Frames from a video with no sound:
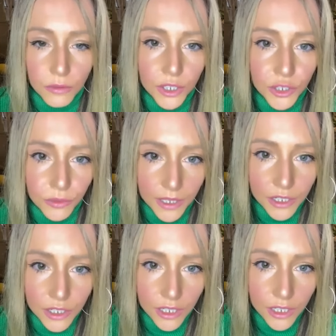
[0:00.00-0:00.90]
you were
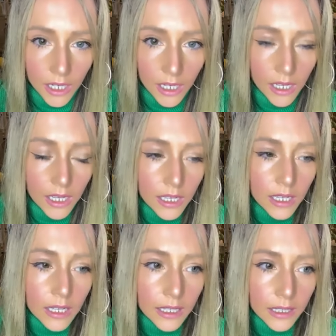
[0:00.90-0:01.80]
Jewish.
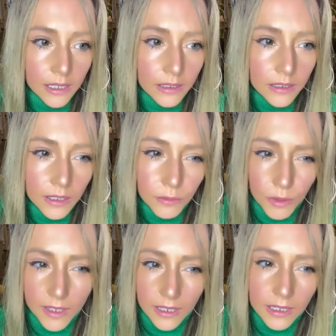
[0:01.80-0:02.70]
And it
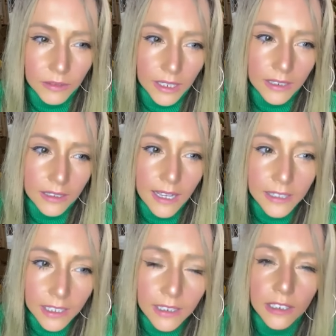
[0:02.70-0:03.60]

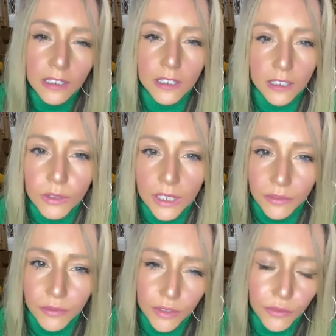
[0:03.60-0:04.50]
escalated
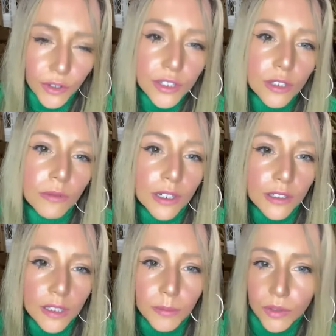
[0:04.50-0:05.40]
slowly. At first you
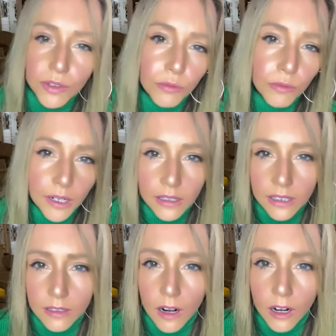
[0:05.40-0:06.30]
were supposed to wear this
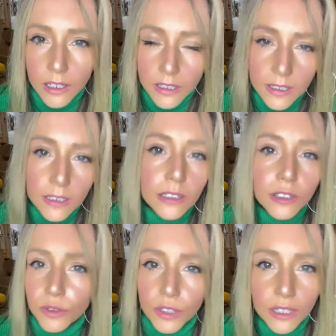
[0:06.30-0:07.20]
star and still
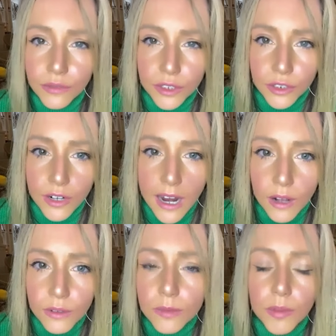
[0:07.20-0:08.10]
you could live at your
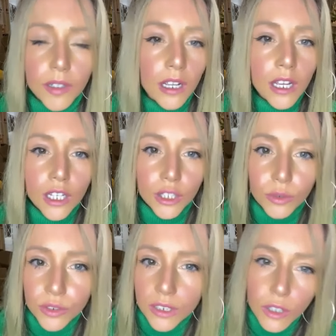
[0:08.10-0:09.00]
house, but you
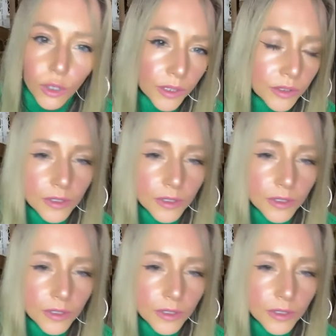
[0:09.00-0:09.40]
couldn't go into